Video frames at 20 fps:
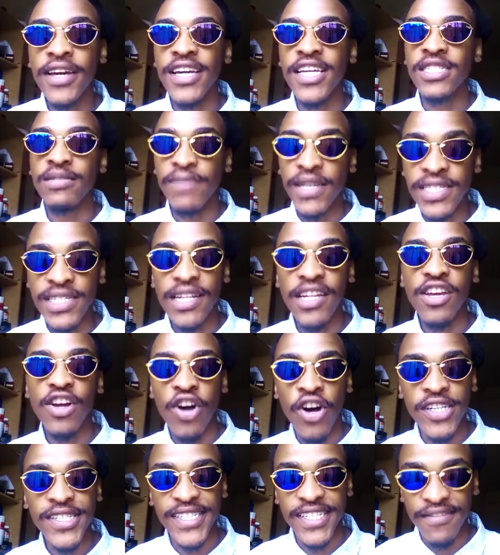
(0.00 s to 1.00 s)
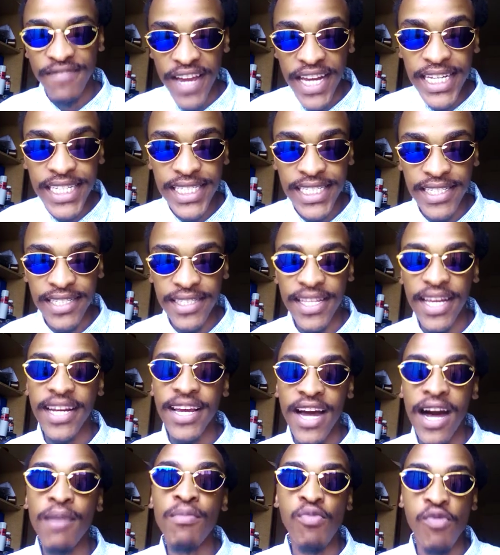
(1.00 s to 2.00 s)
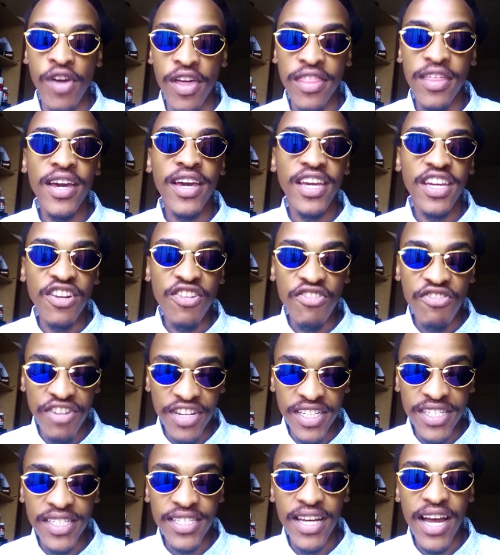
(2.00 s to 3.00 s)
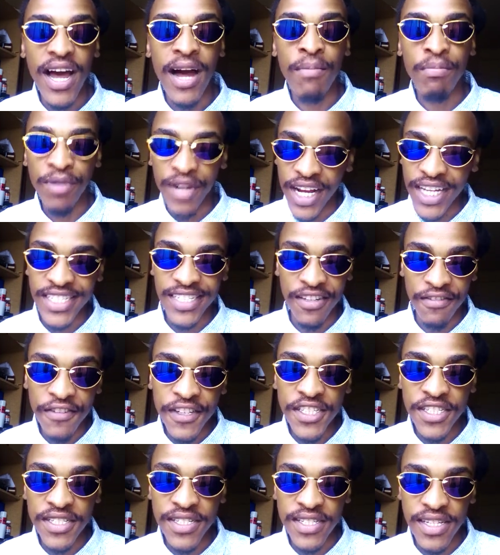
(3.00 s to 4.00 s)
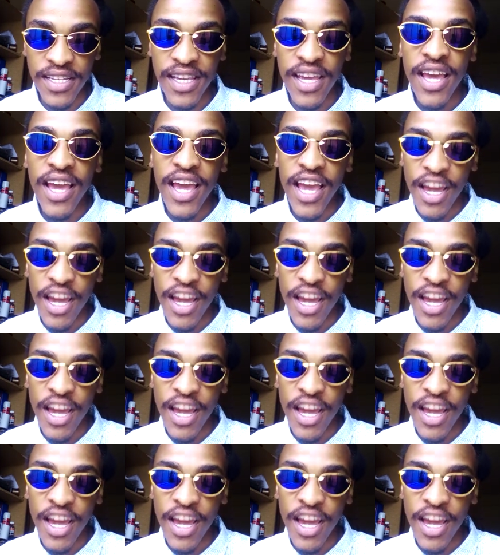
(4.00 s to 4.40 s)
is basically cost advantages that come with increased production efficiency,